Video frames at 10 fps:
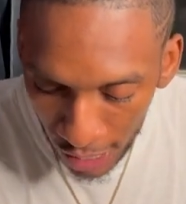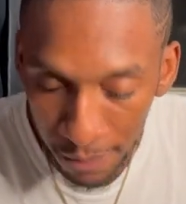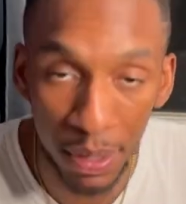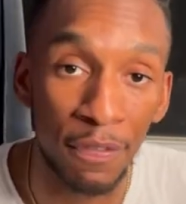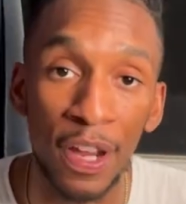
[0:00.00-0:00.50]

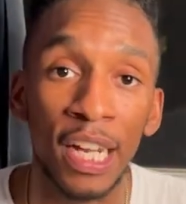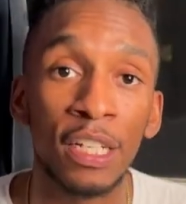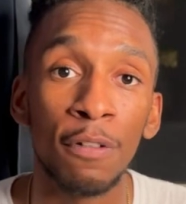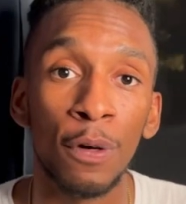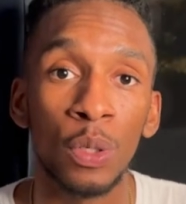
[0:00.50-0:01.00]
have been very
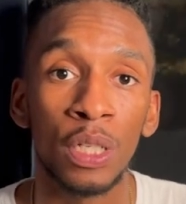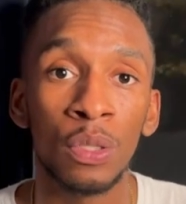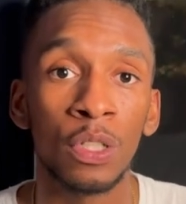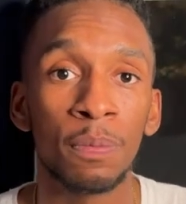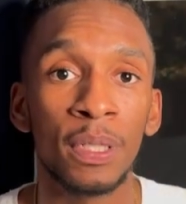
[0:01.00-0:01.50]
devoted
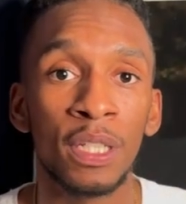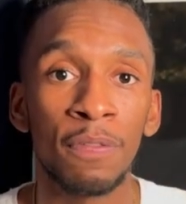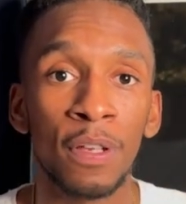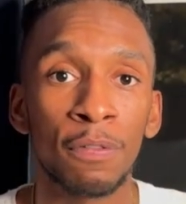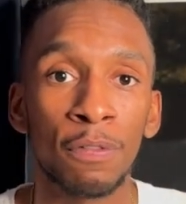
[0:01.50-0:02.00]
to a
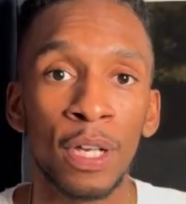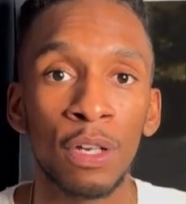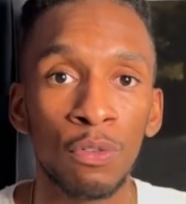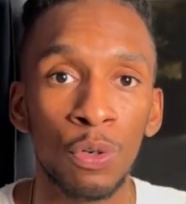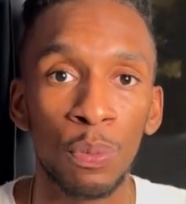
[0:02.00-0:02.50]
specific friend
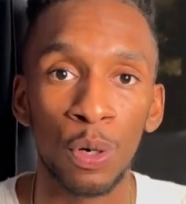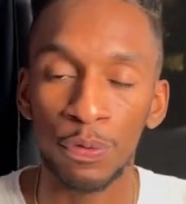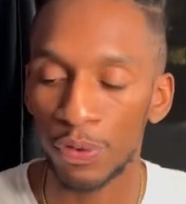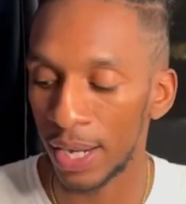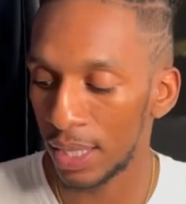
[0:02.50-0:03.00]
group or
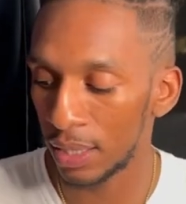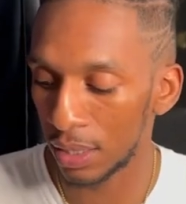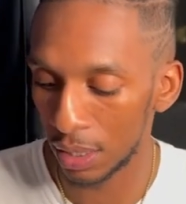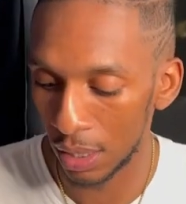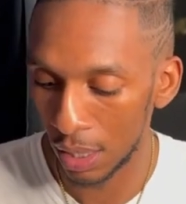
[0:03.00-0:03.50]

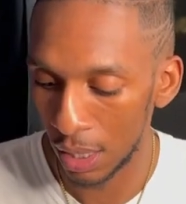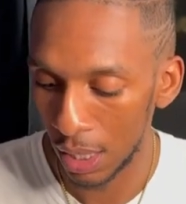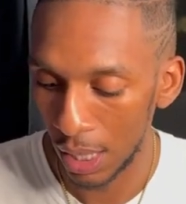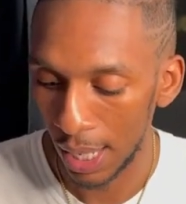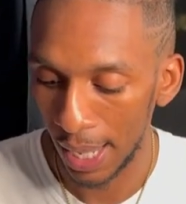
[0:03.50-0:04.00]
friends
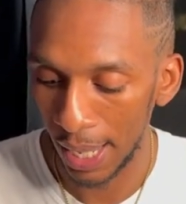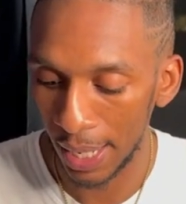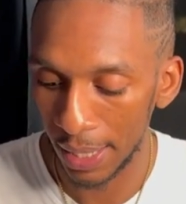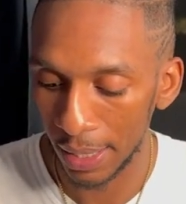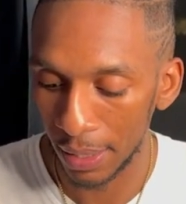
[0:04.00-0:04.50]

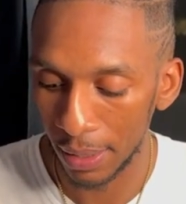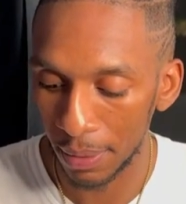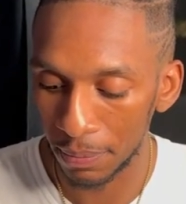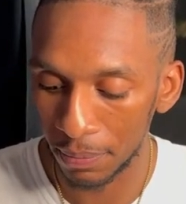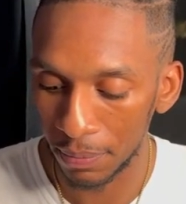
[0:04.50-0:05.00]
and
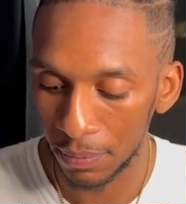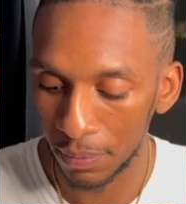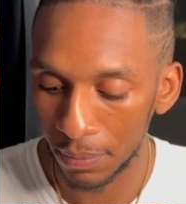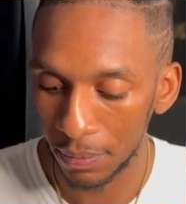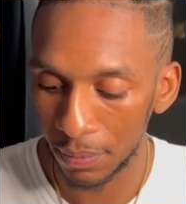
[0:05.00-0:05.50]
um
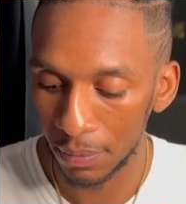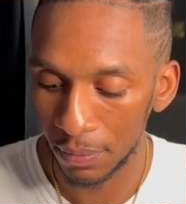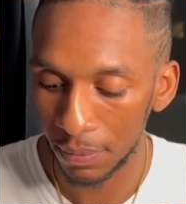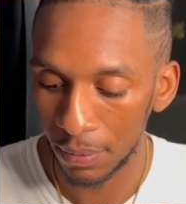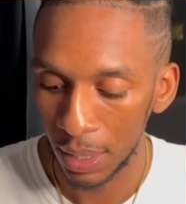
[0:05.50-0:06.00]

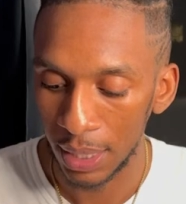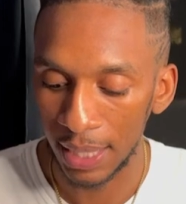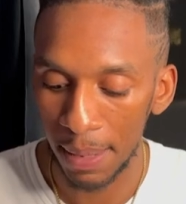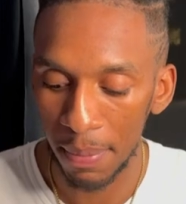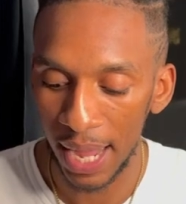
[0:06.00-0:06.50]

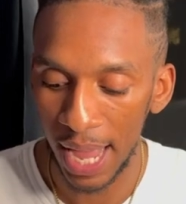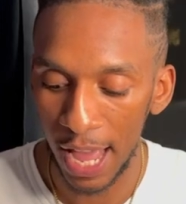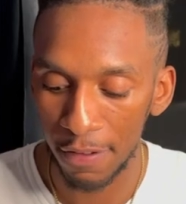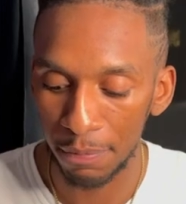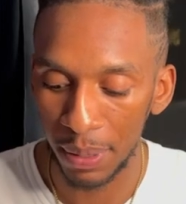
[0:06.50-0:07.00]
they might
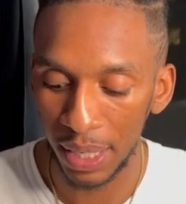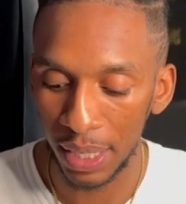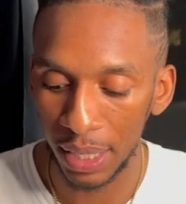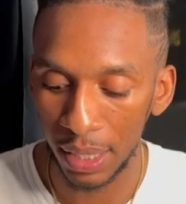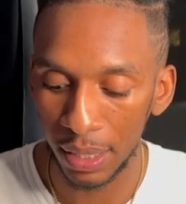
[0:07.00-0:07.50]
have
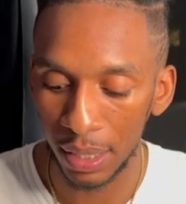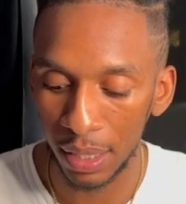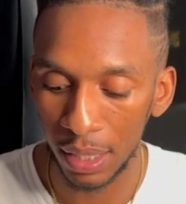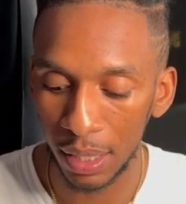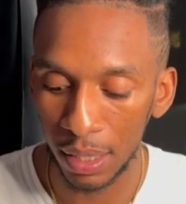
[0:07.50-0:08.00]
been
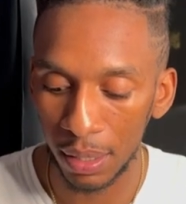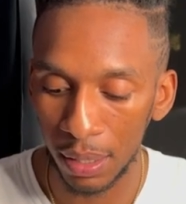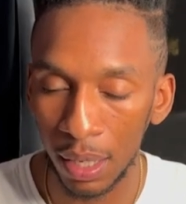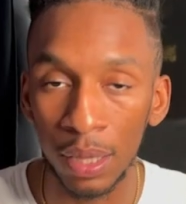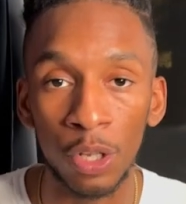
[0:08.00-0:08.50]

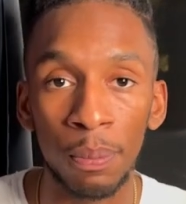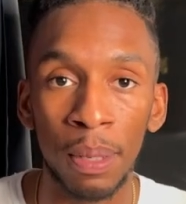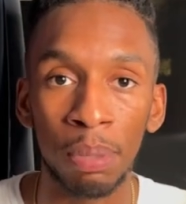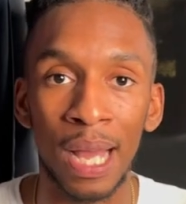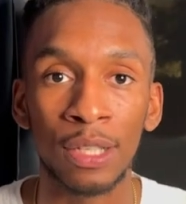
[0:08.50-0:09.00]
a little
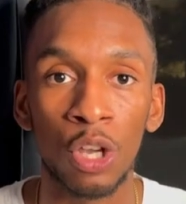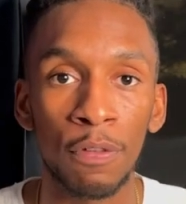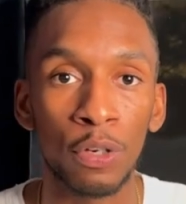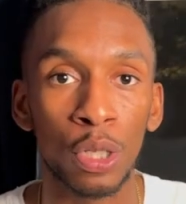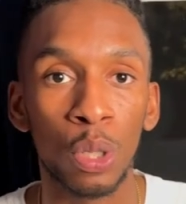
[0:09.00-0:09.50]
bit blocked
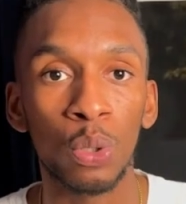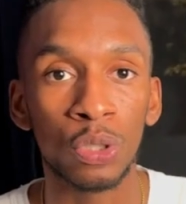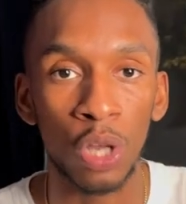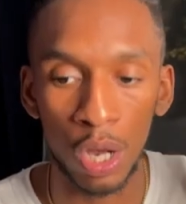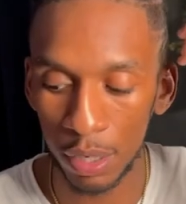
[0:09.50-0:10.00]
off or
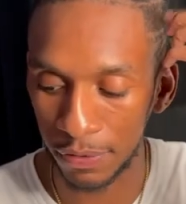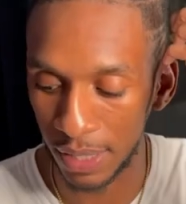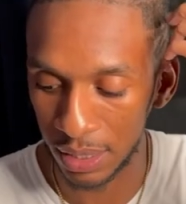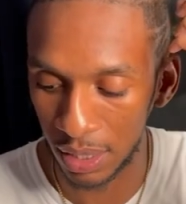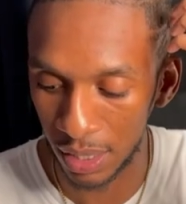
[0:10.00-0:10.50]
closed off.
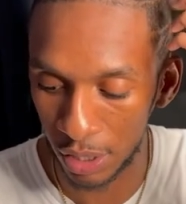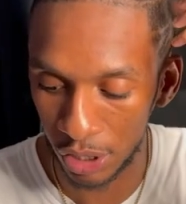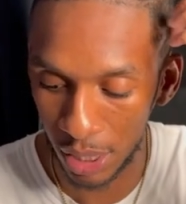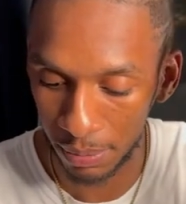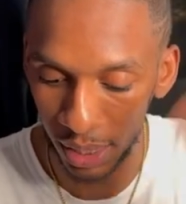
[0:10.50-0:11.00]
That's the
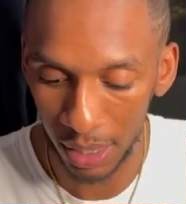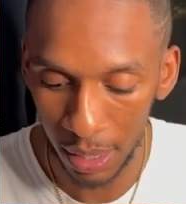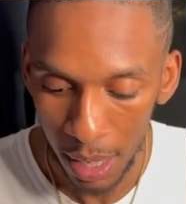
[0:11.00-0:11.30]
energy I'm getting.